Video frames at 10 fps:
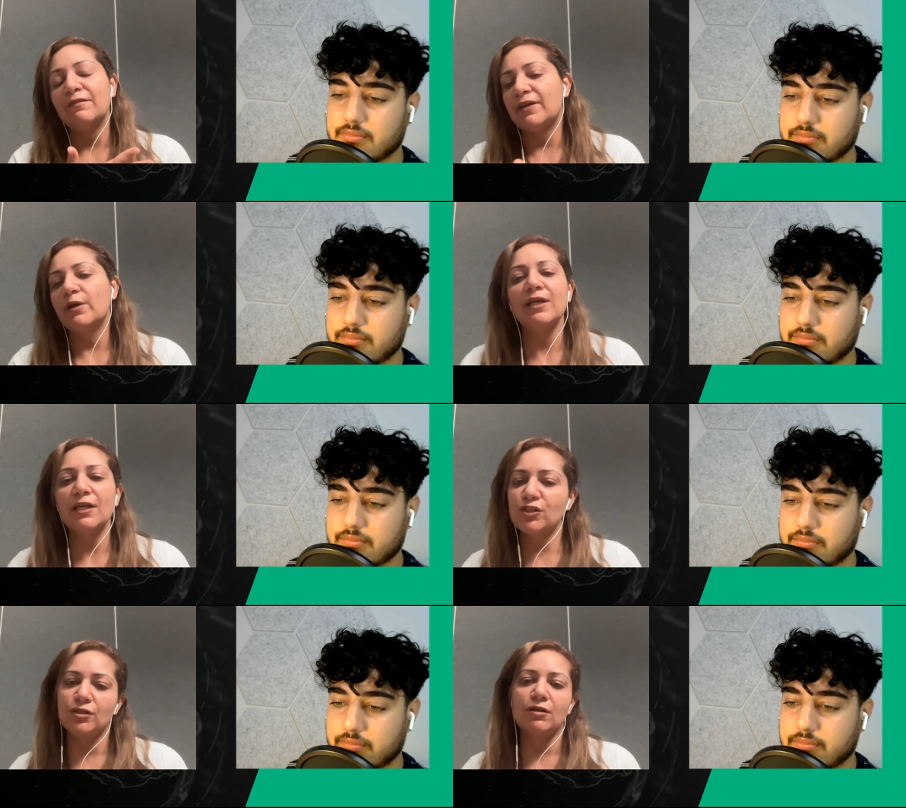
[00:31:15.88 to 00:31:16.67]
Speaker 1: a
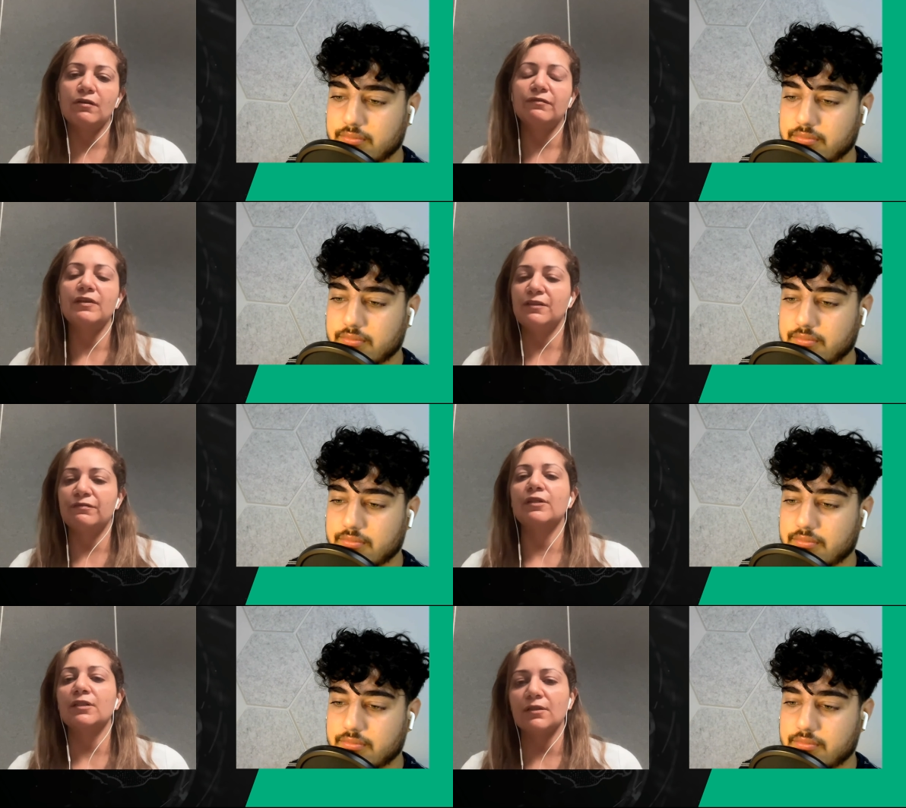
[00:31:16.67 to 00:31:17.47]
variation,
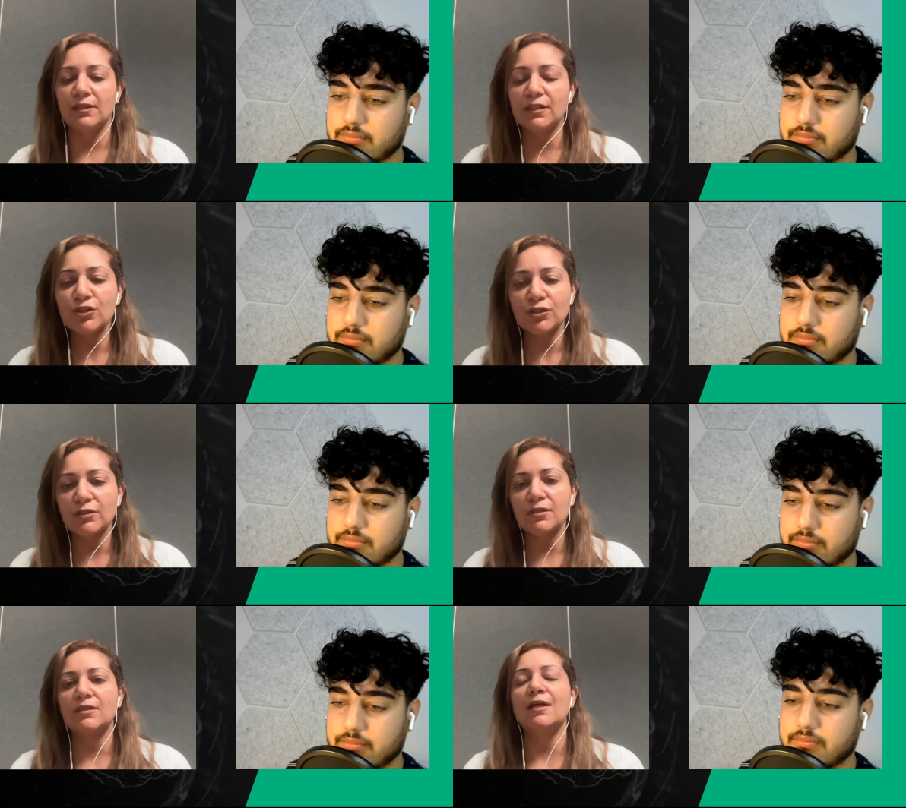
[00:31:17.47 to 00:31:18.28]
different
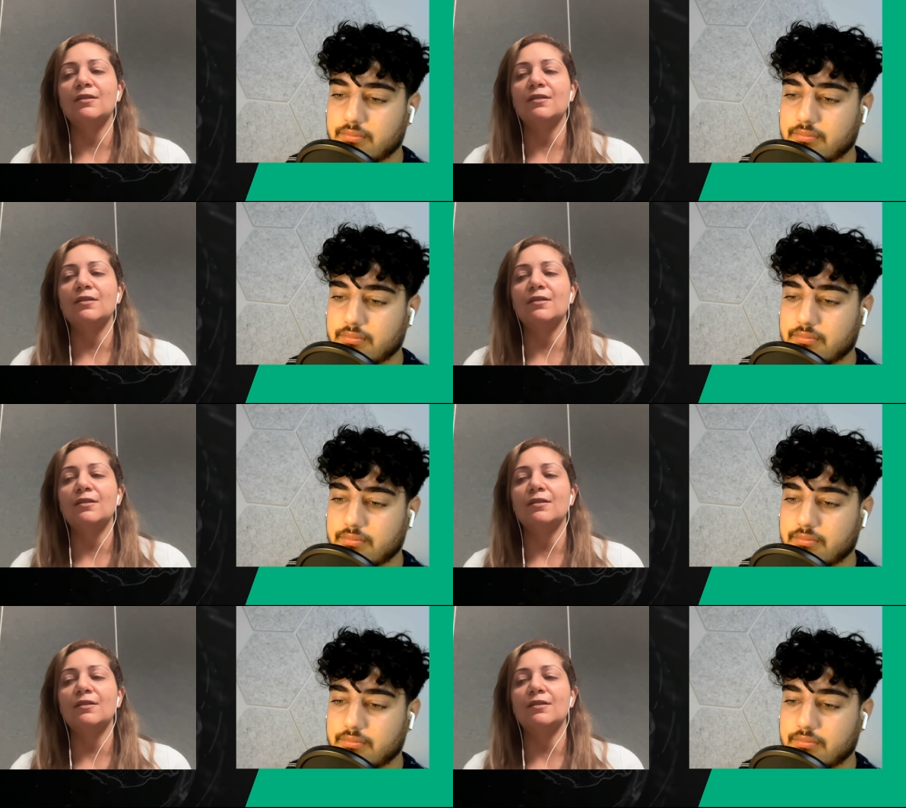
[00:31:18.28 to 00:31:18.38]
conditions.